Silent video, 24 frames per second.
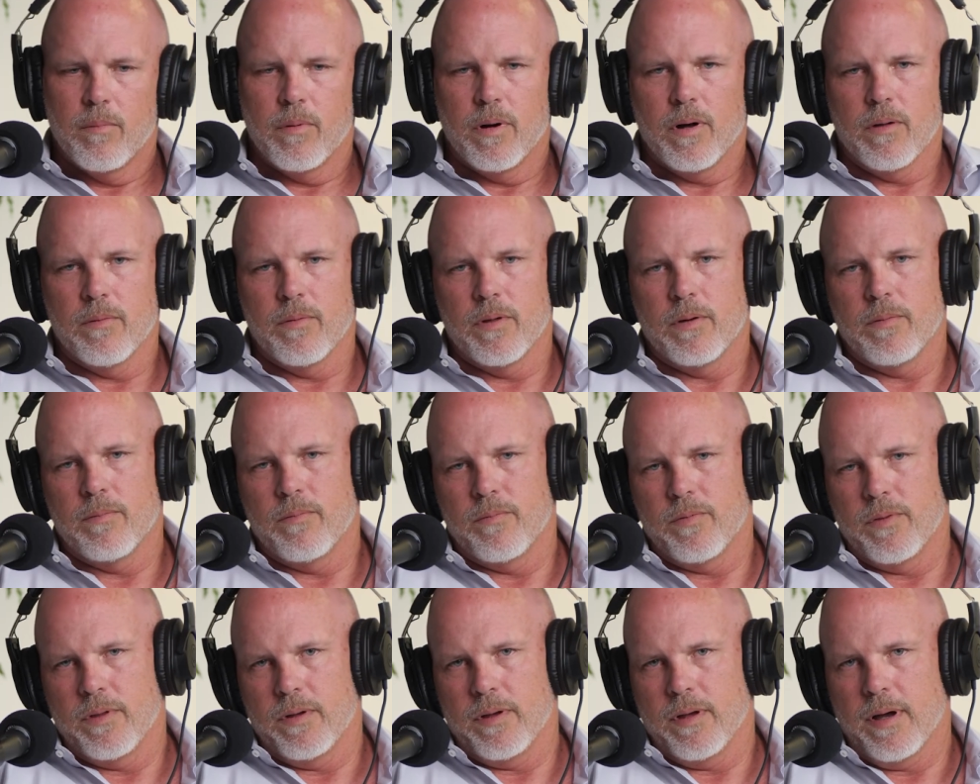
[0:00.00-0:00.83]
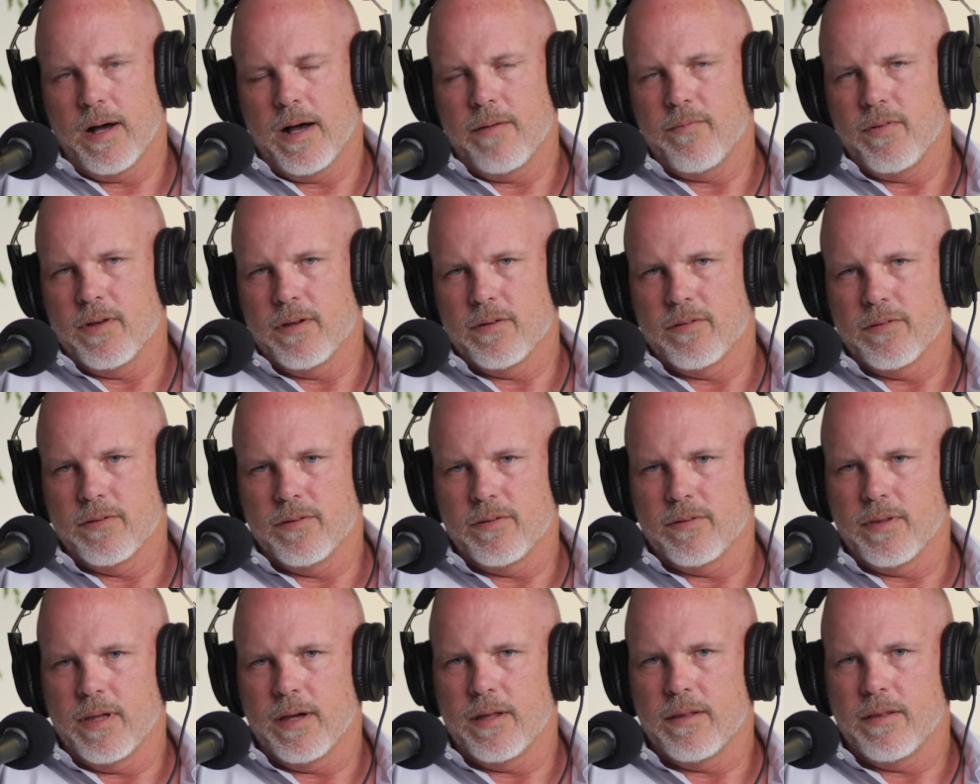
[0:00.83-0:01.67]
Well, the obvious
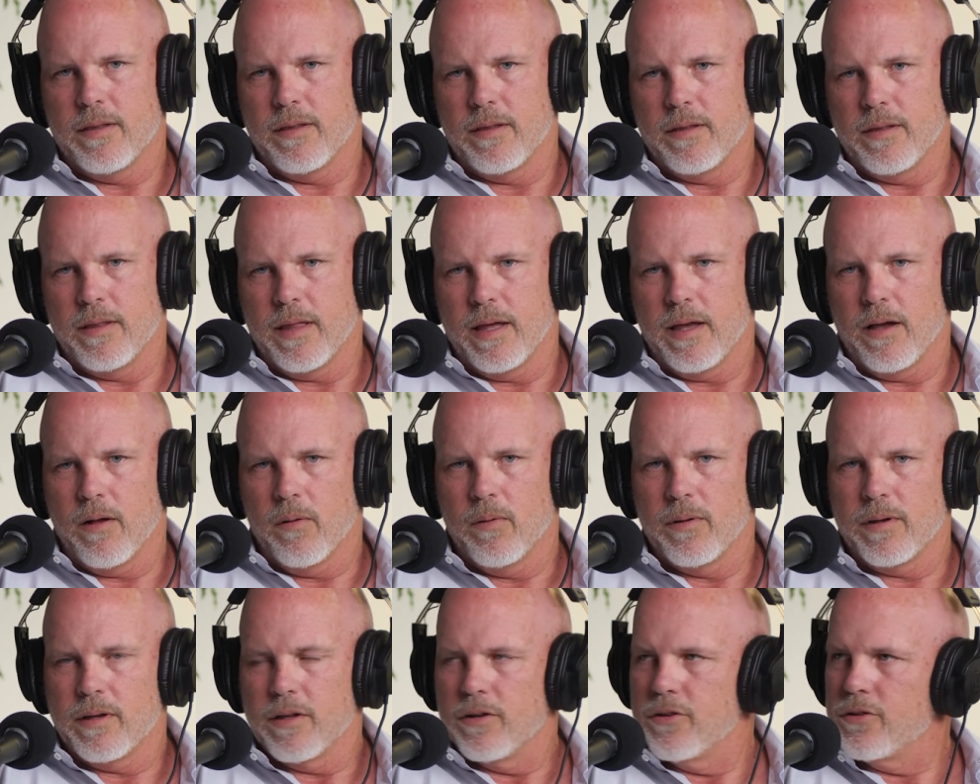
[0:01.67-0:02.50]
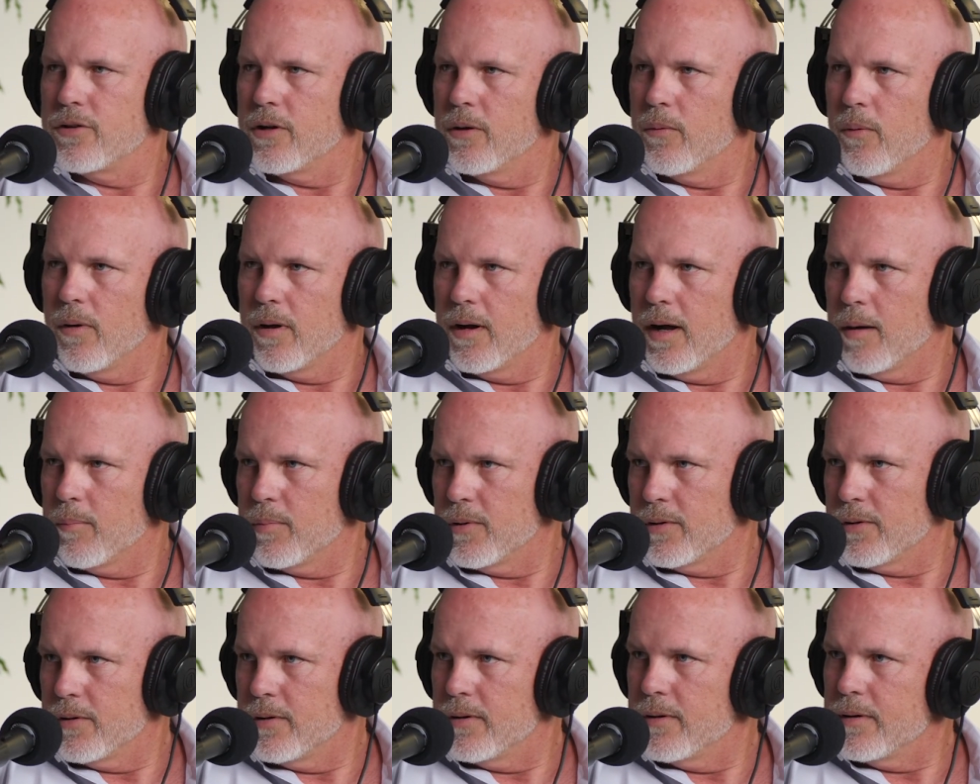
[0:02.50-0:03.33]
is that they only can share one
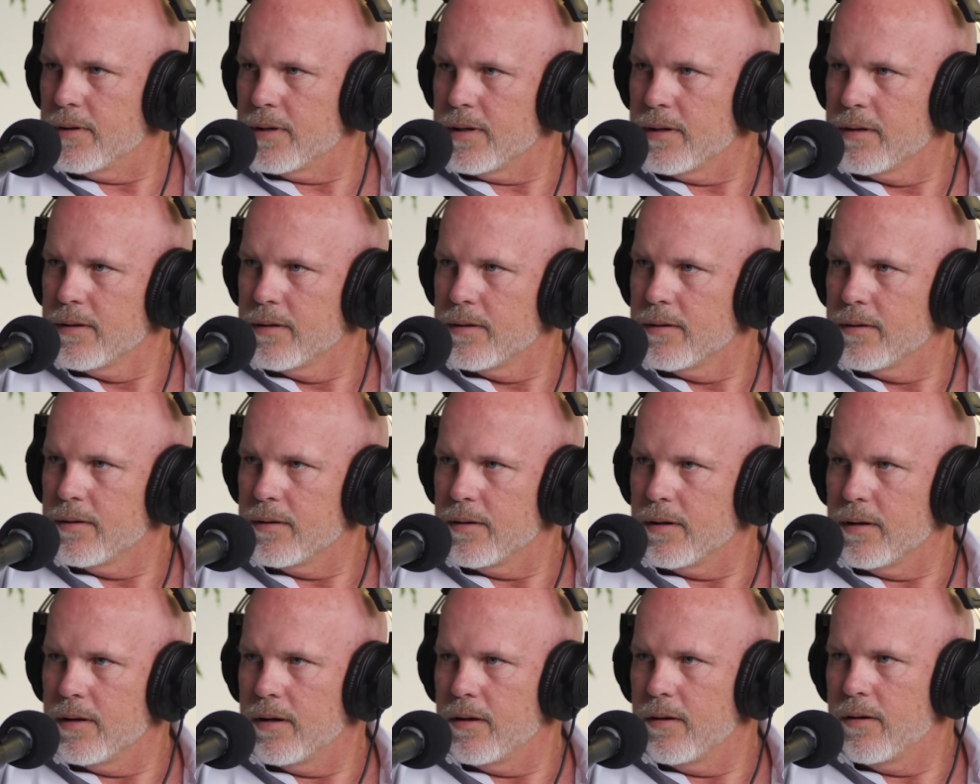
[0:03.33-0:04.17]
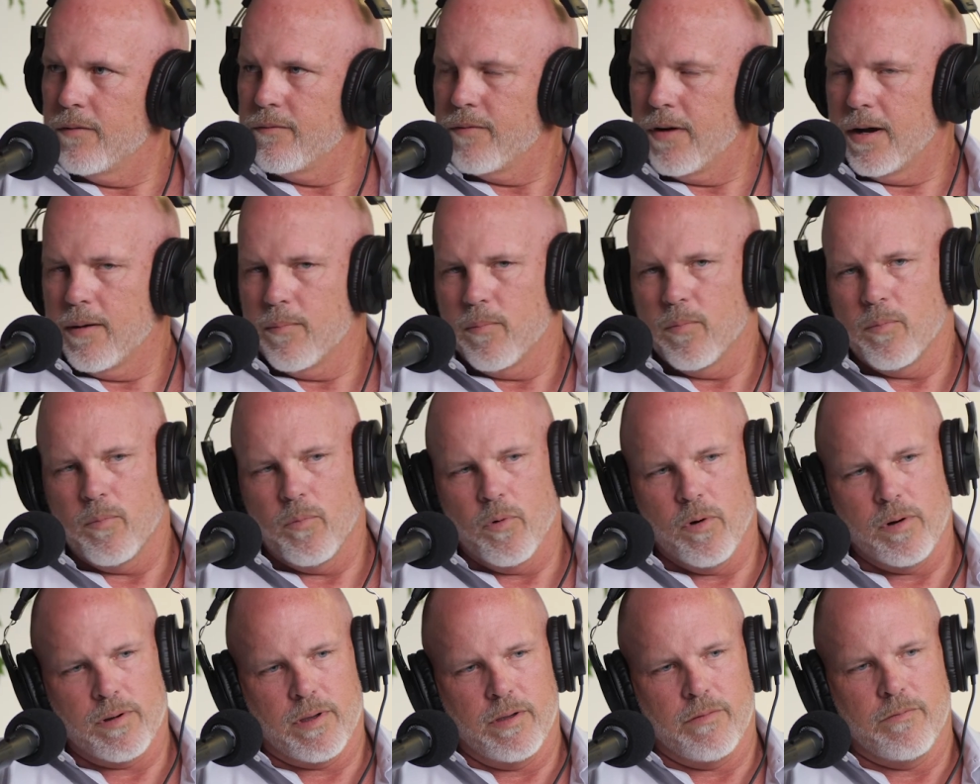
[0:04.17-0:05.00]
opportunity. If I'm
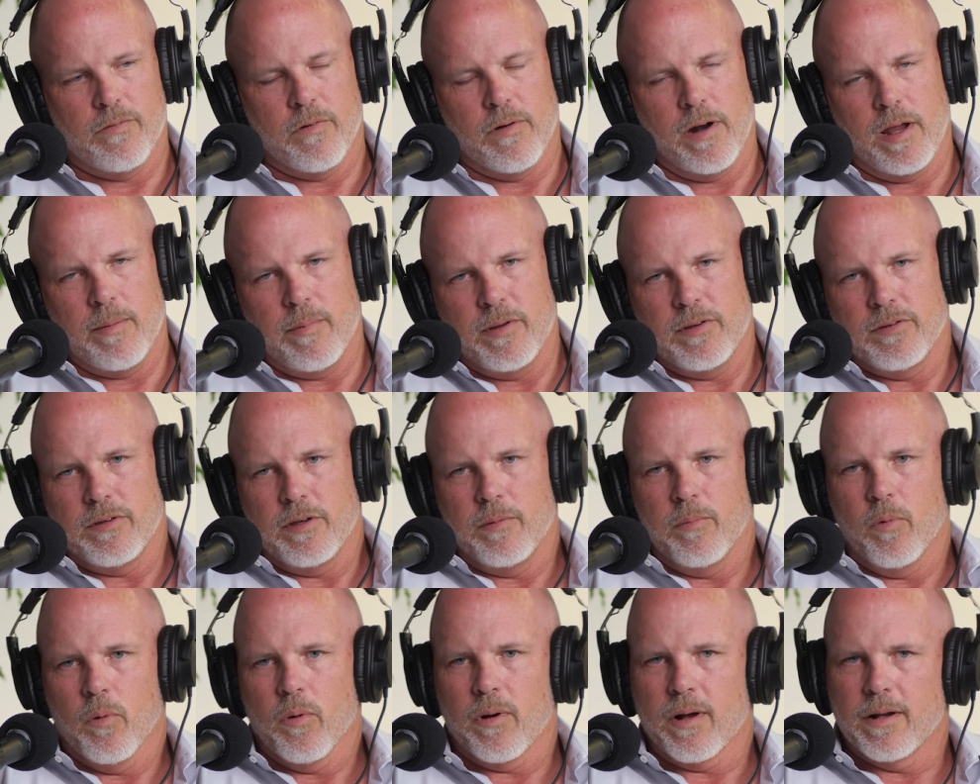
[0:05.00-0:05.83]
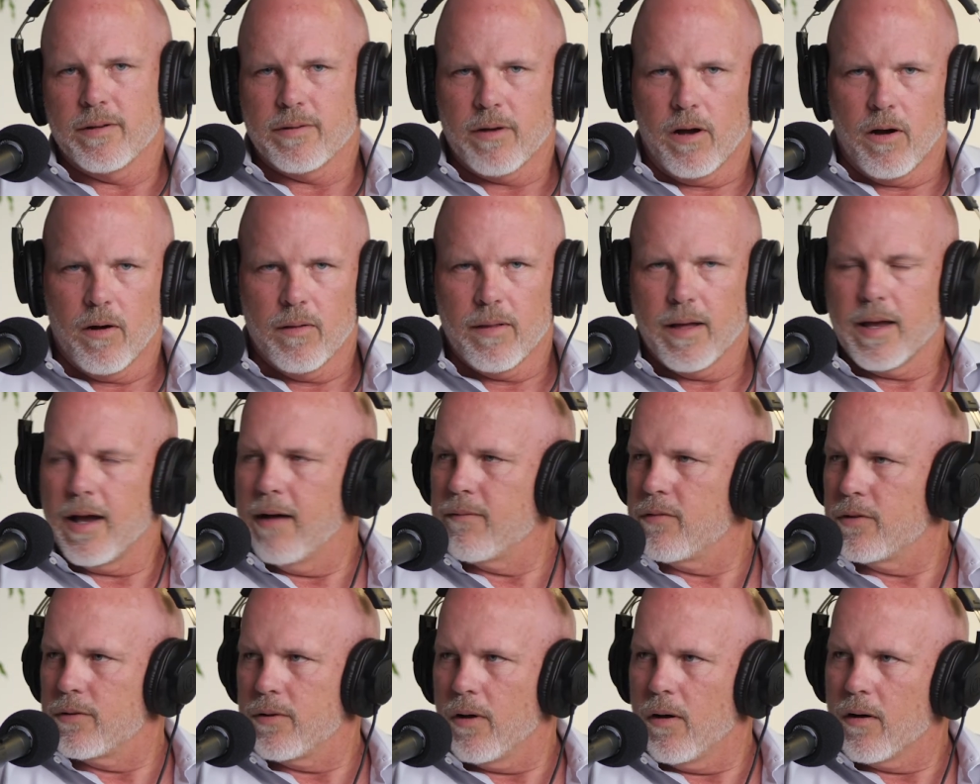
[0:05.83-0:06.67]
working for ABC Mortgage, all I
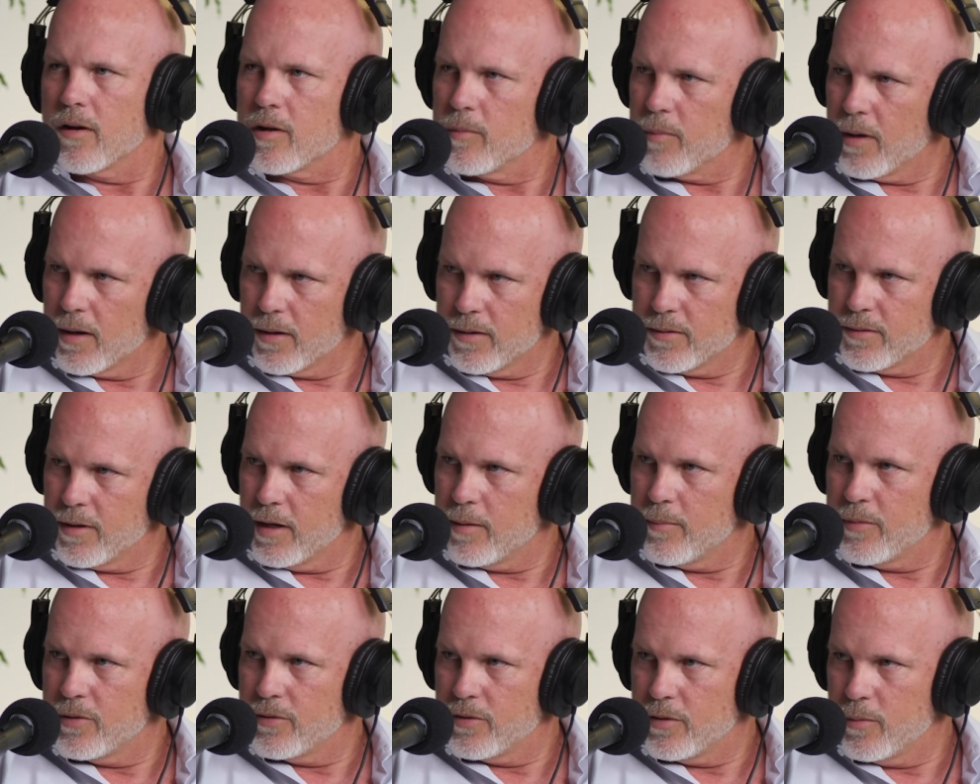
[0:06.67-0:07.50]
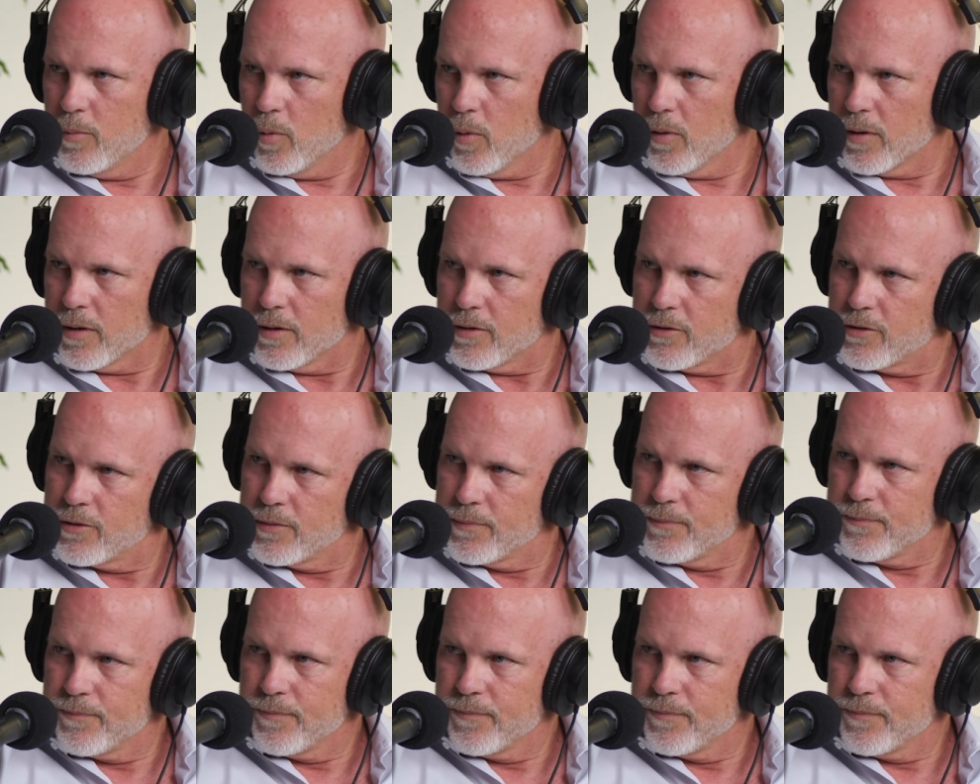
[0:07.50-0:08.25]
have to talk about is ABC Mortgage.